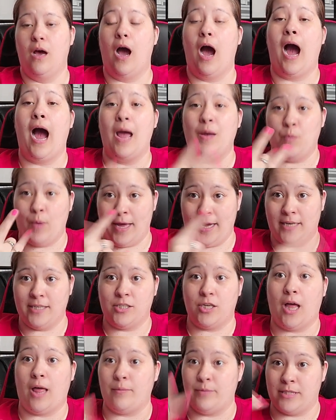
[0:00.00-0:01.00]
I waited
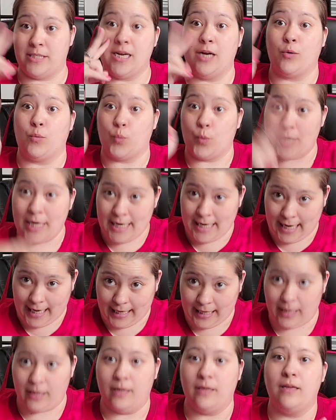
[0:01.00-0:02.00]
till I was done
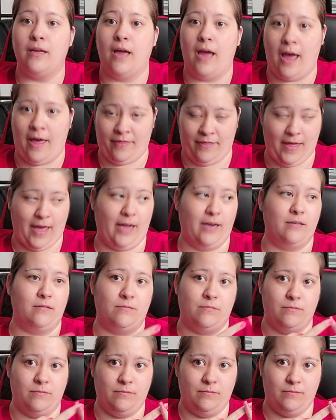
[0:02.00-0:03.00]
reading and then
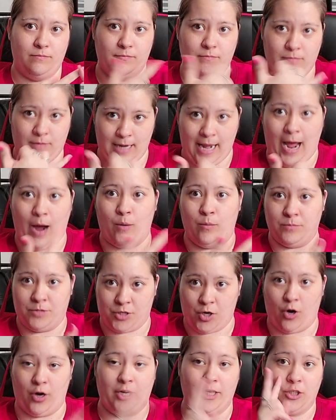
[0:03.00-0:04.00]
now I'm
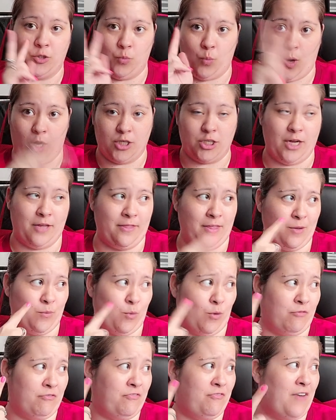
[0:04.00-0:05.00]
starting to watch. I think
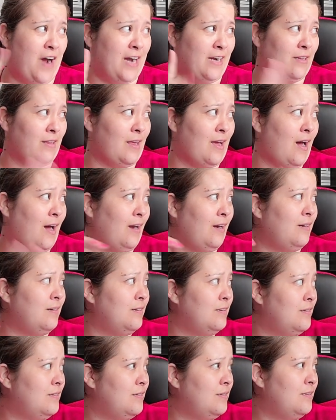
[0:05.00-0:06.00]
we're finally on
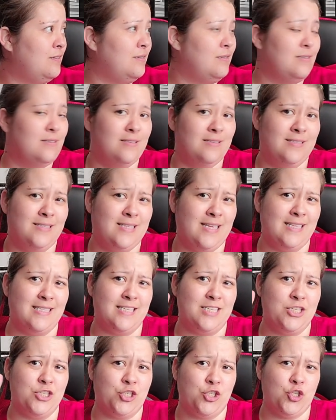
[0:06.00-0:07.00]

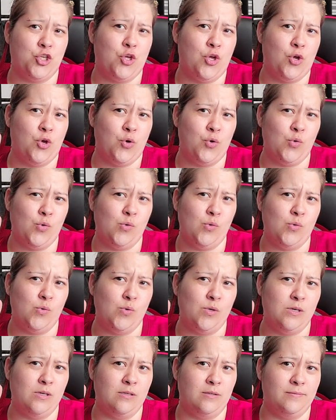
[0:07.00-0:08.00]
season
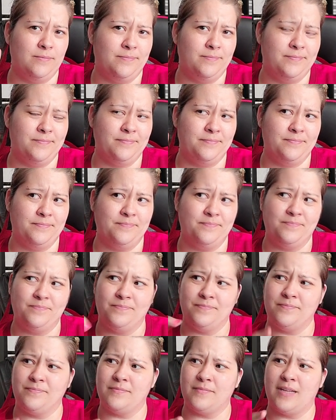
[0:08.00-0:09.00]
two,
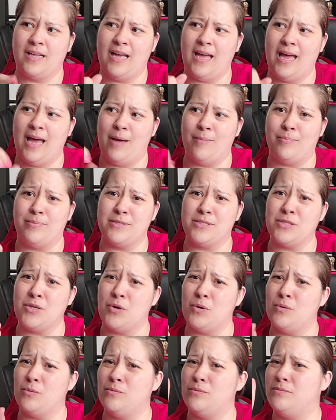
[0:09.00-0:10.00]

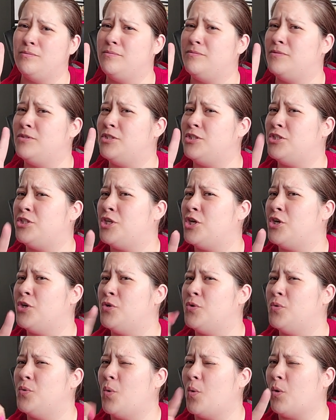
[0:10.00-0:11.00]
episode
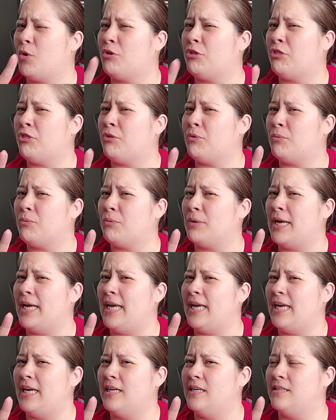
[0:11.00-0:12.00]
two or
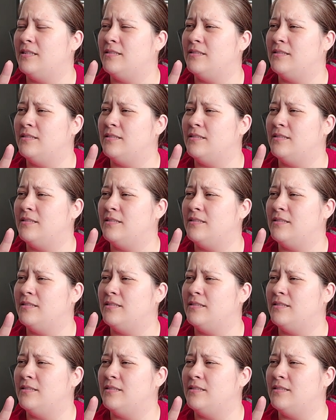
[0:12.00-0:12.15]
three.